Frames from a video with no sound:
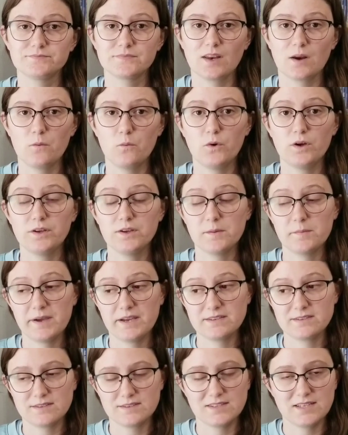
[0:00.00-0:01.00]
William
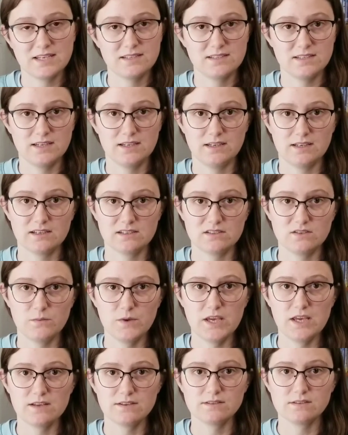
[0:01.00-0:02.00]
has his testing next
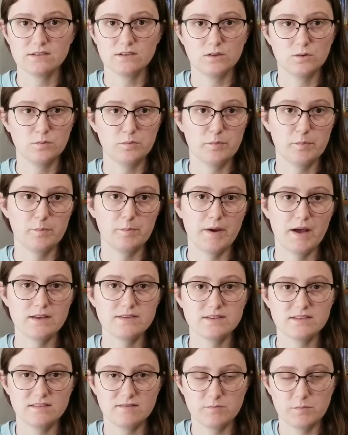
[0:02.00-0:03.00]
week, so
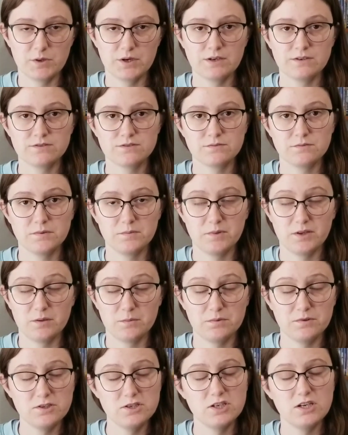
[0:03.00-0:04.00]
positive prayers would be
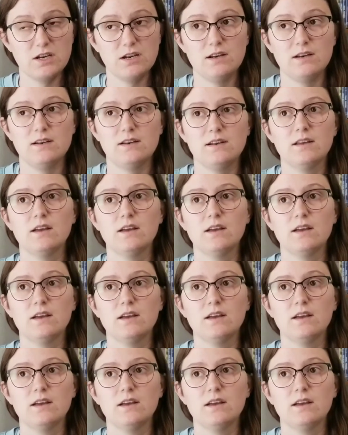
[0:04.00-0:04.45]
appreciated